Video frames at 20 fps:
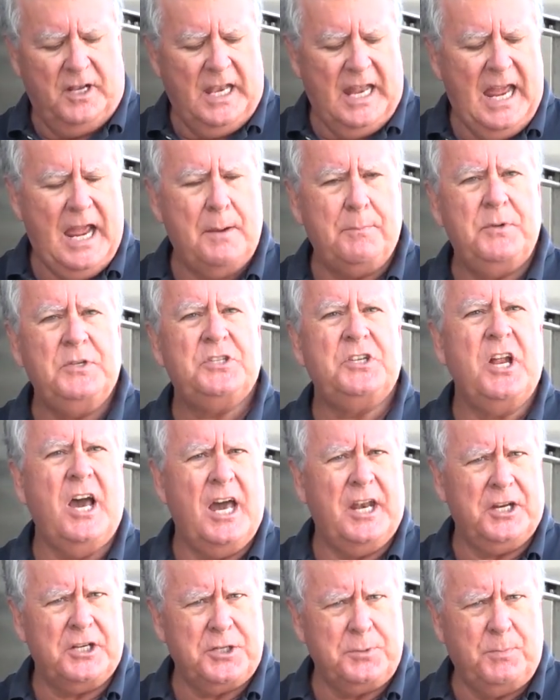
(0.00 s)
lamp is
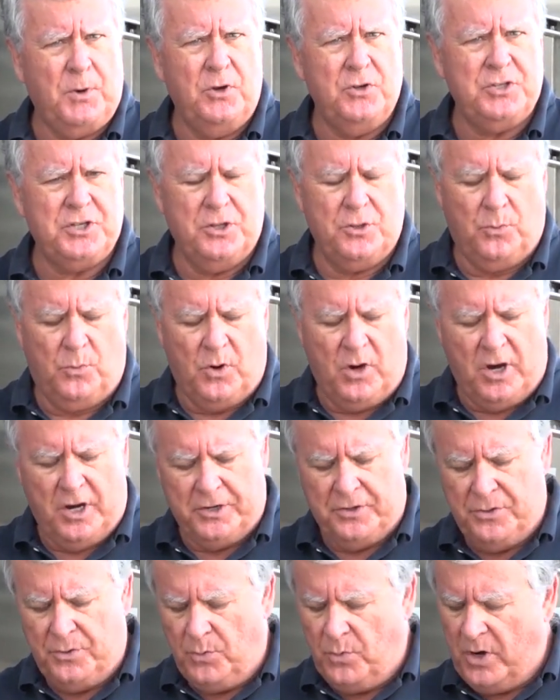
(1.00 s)
not exposed to the
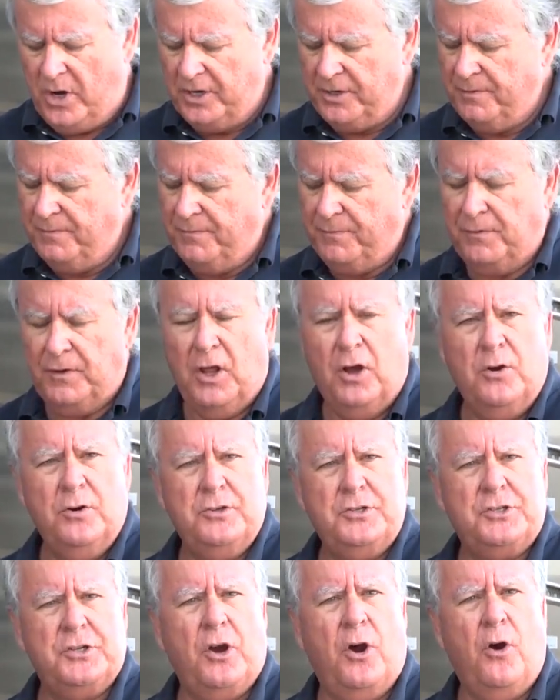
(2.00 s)
water. The water
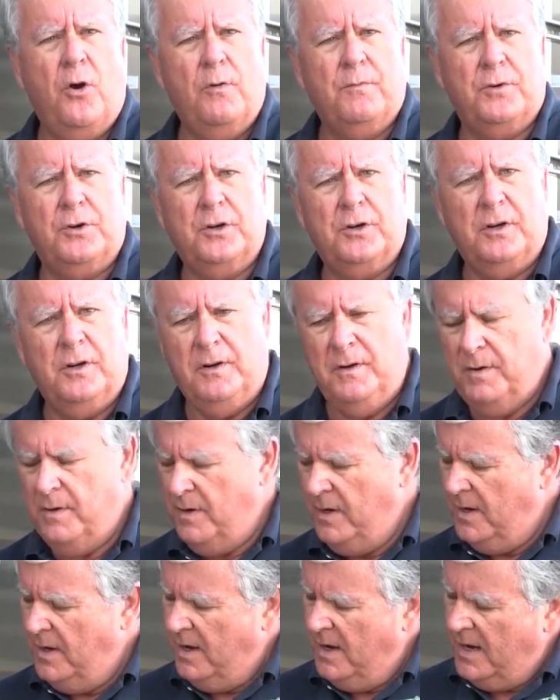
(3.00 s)
flows over
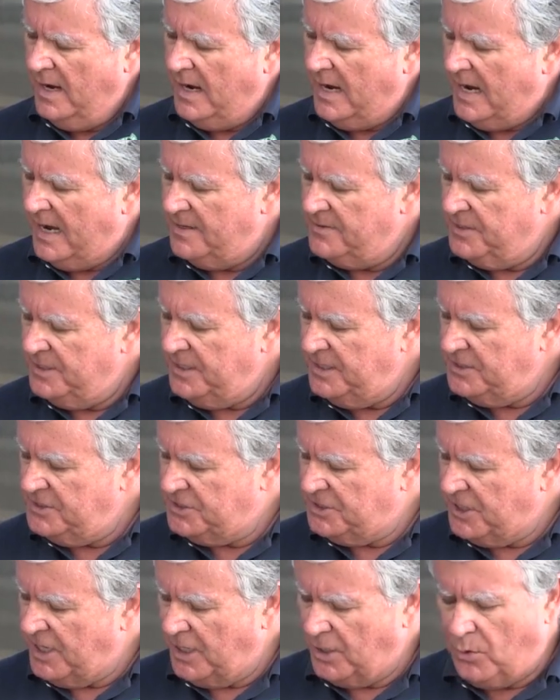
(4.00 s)

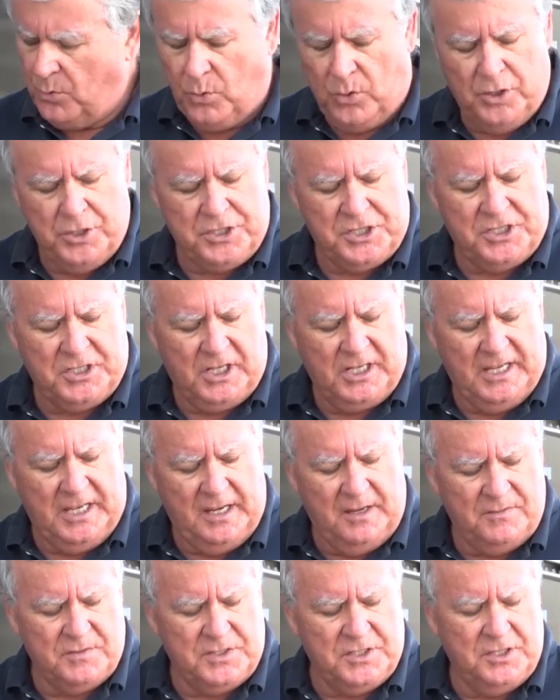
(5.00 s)
these quartz
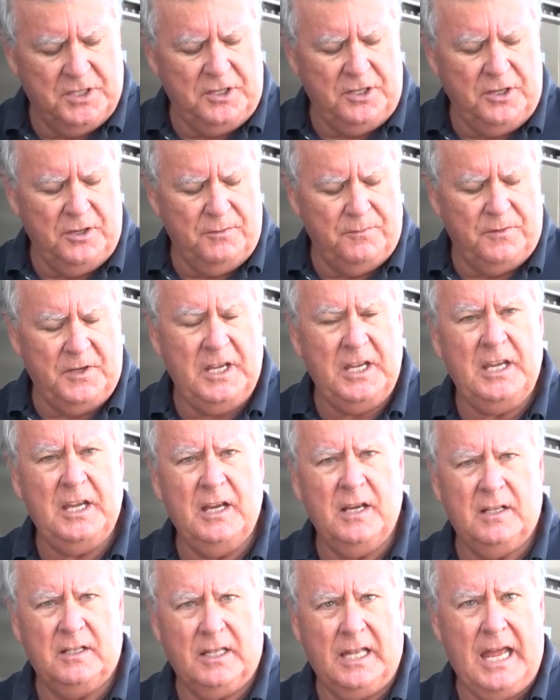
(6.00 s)
sleeves. The
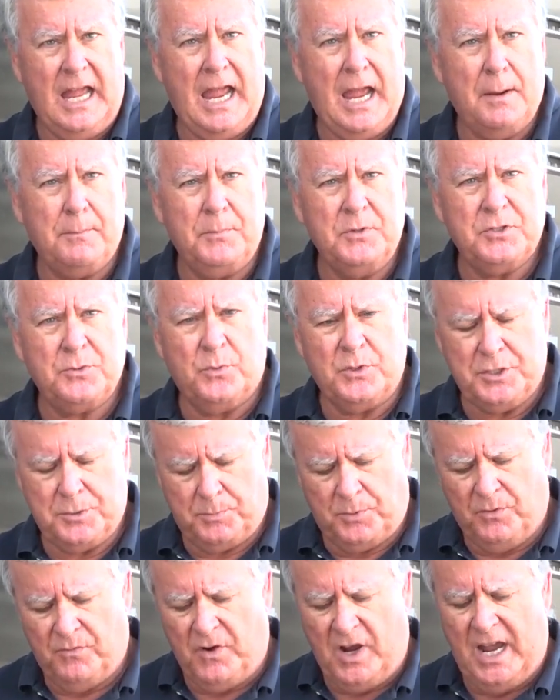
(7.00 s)
UV lamp is what's
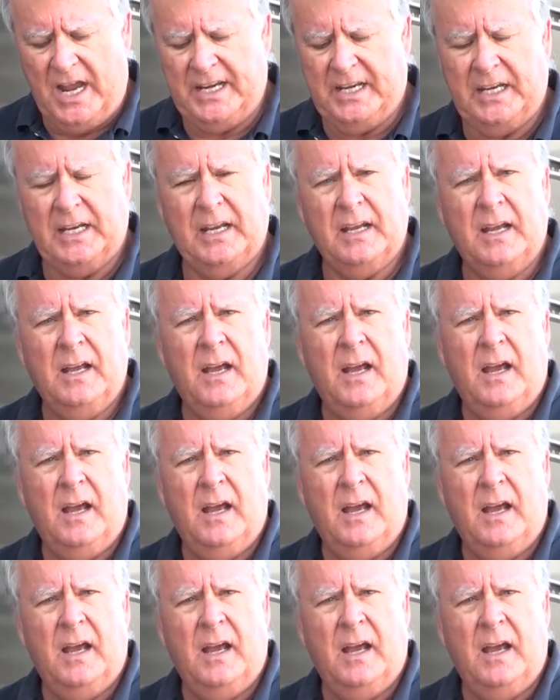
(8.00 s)
providing